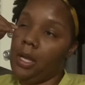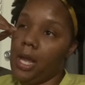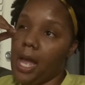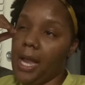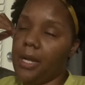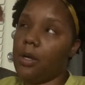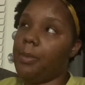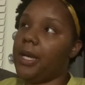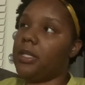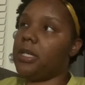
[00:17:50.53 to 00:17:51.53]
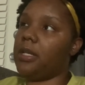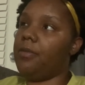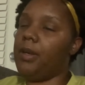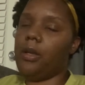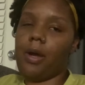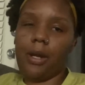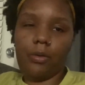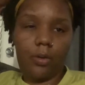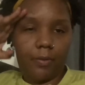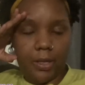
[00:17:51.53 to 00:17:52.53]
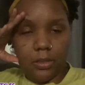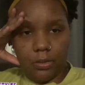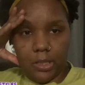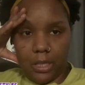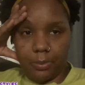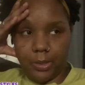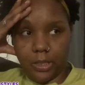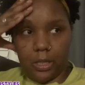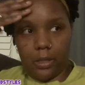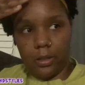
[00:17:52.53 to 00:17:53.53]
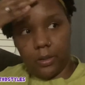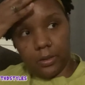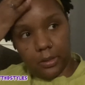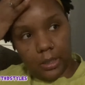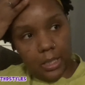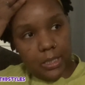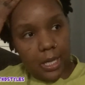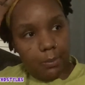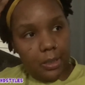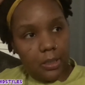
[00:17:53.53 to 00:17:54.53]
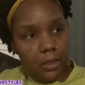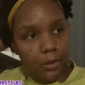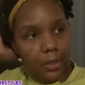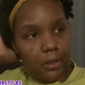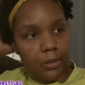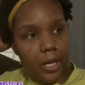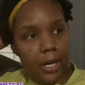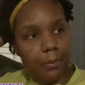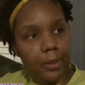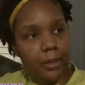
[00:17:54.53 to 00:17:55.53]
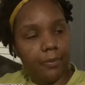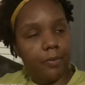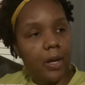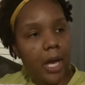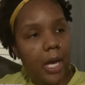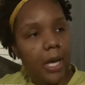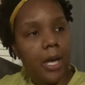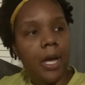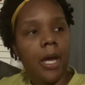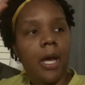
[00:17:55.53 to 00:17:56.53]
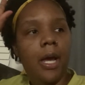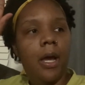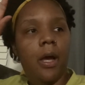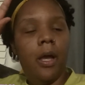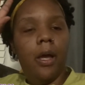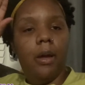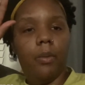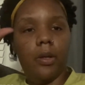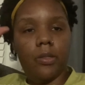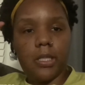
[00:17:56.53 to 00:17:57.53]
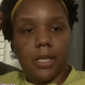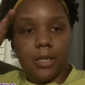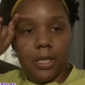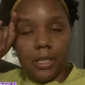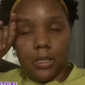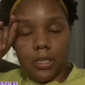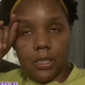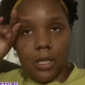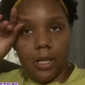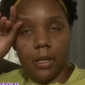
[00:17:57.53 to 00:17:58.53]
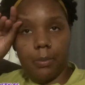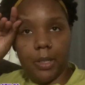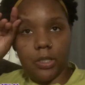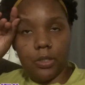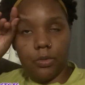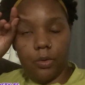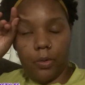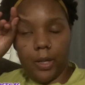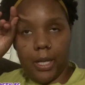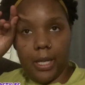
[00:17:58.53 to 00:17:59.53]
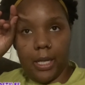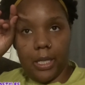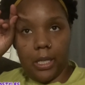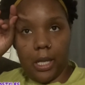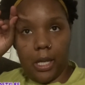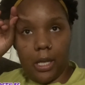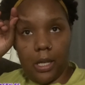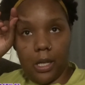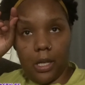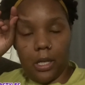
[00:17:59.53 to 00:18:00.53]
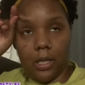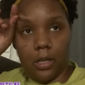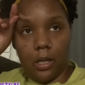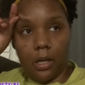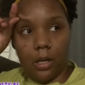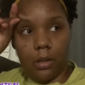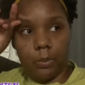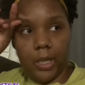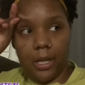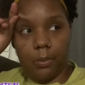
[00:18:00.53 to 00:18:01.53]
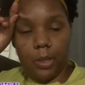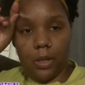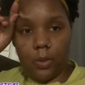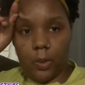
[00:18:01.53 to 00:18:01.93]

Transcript: I gotta go back and check the video. I don't know if I told y'all to put y'all contact method on there or not, but if not, when you see this, make sure you go ahead and um, DM me on